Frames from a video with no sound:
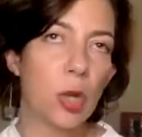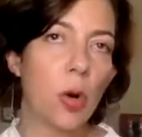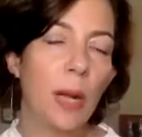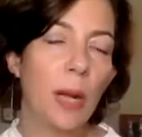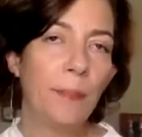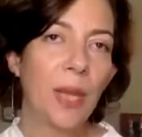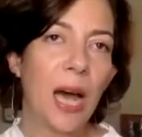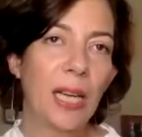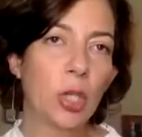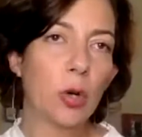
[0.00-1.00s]
And so
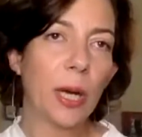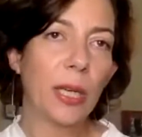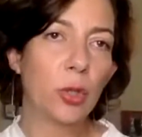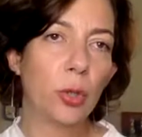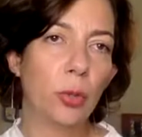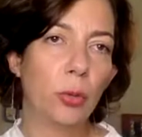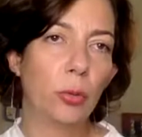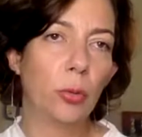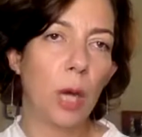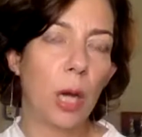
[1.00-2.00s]
I tried
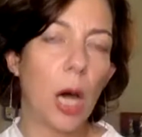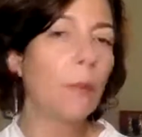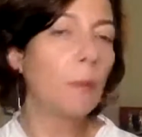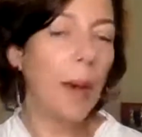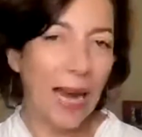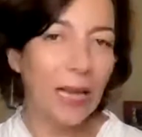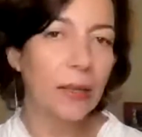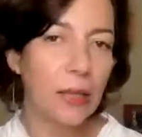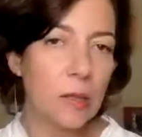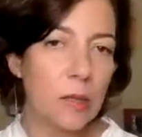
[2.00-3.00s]
to
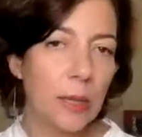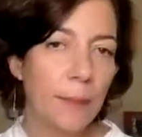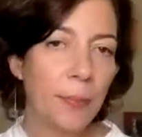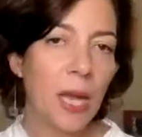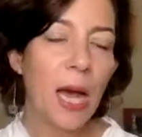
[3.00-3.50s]
unpack this.